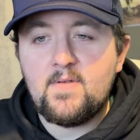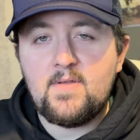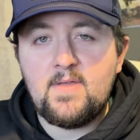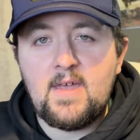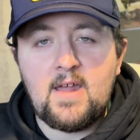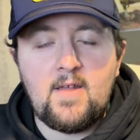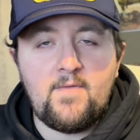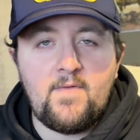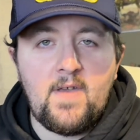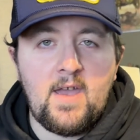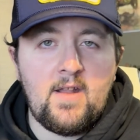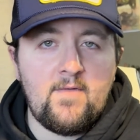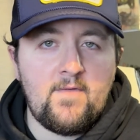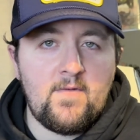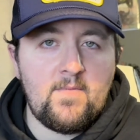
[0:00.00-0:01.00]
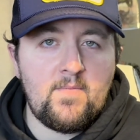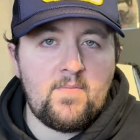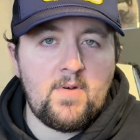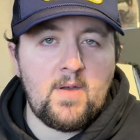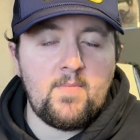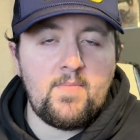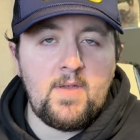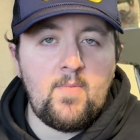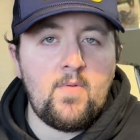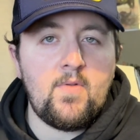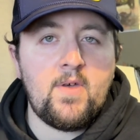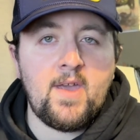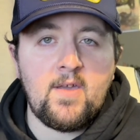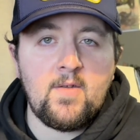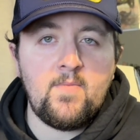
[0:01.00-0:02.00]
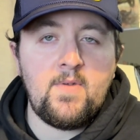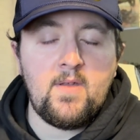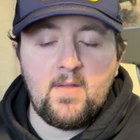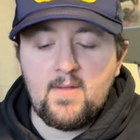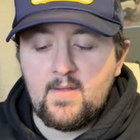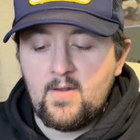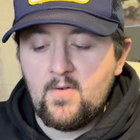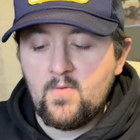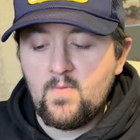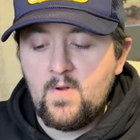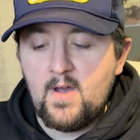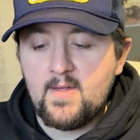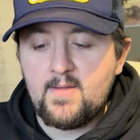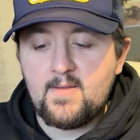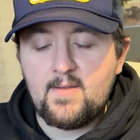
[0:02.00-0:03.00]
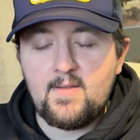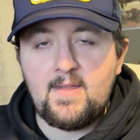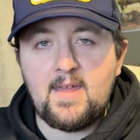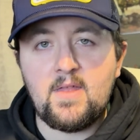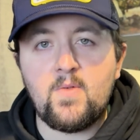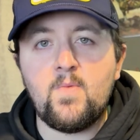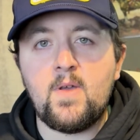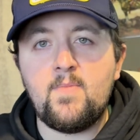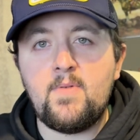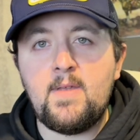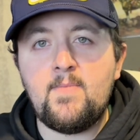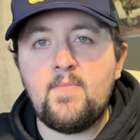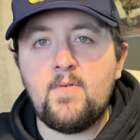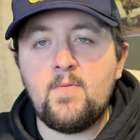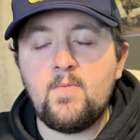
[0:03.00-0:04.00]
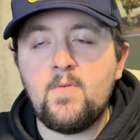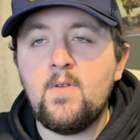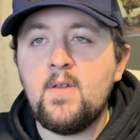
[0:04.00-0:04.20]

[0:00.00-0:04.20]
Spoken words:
not a fan of them, but people like them because they don't rust, and that's why people